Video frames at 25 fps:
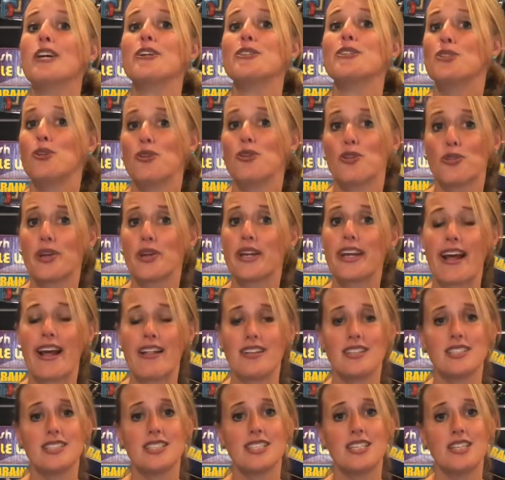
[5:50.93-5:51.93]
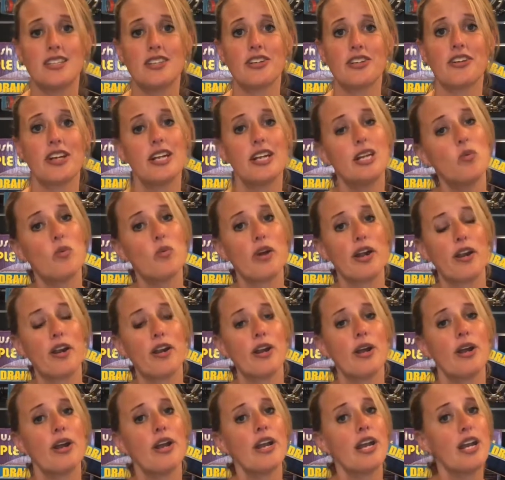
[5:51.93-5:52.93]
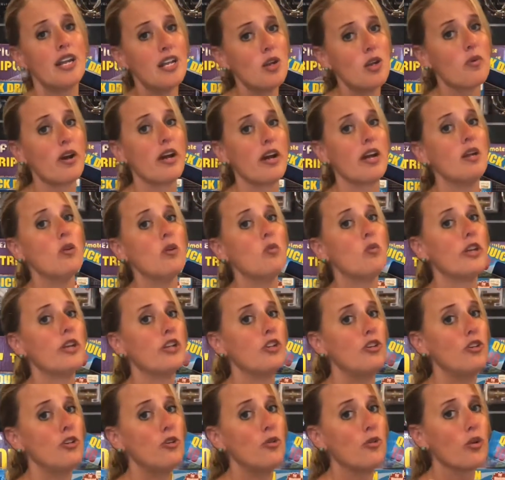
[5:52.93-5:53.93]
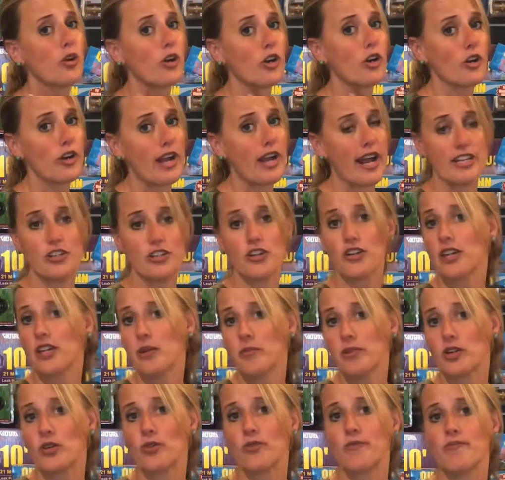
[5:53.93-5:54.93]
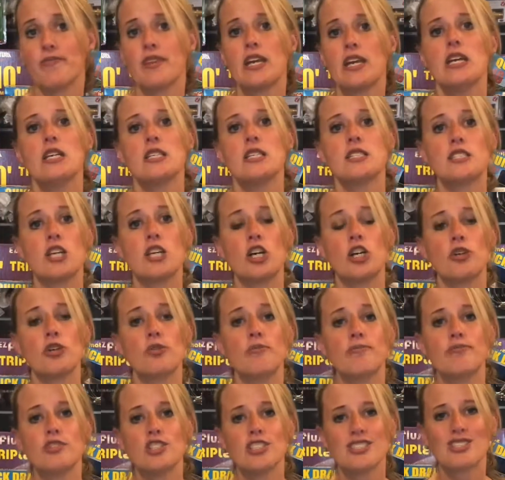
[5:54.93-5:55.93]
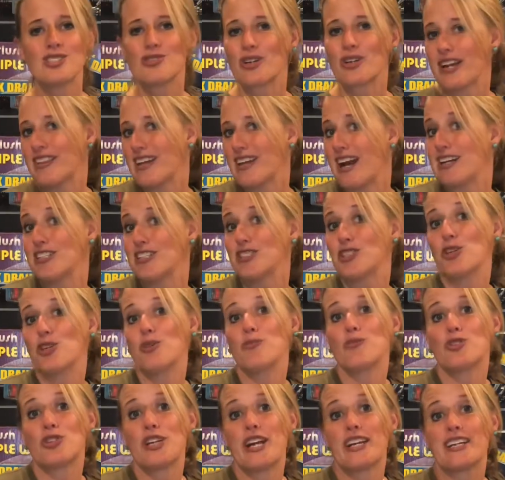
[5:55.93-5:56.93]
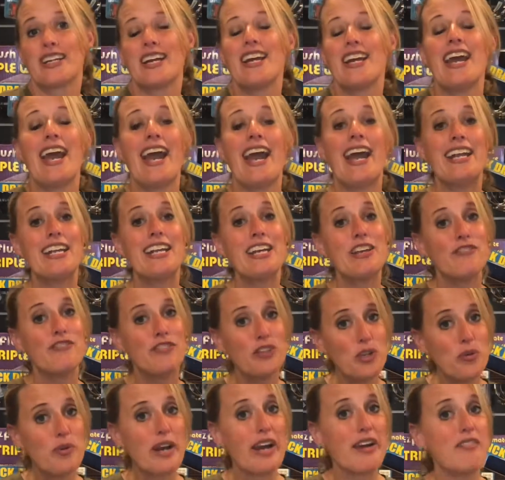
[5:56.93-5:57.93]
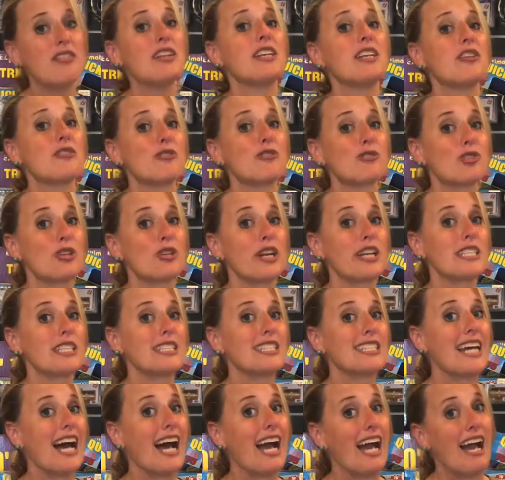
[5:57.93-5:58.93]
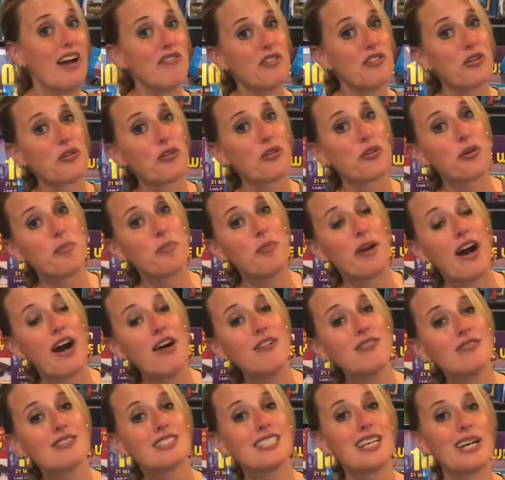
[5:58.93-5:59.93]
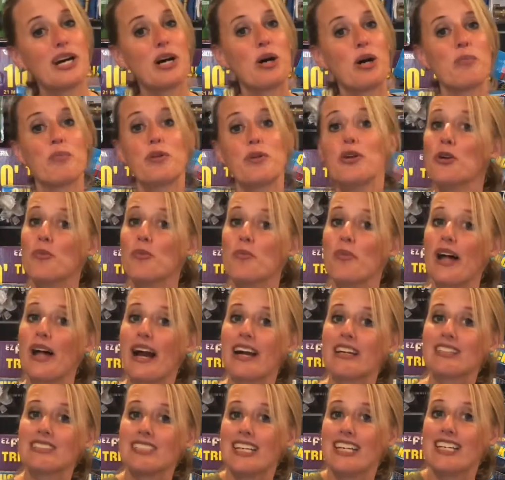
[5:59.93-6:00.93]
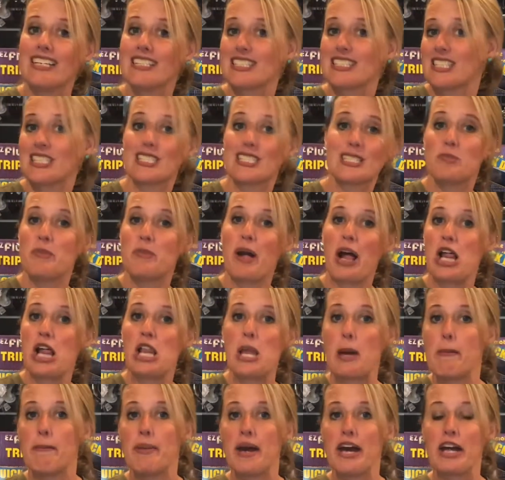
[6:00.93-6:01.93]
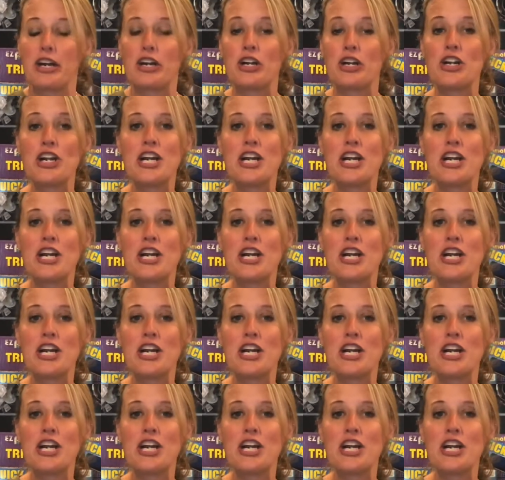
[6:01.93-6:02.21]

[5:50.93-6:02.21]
2 to 3 gallons in there anyway when you are adding your chemical. So just try the ice cube trick, and if you have any other tricks I haven't heard about to help your black tanks smell better,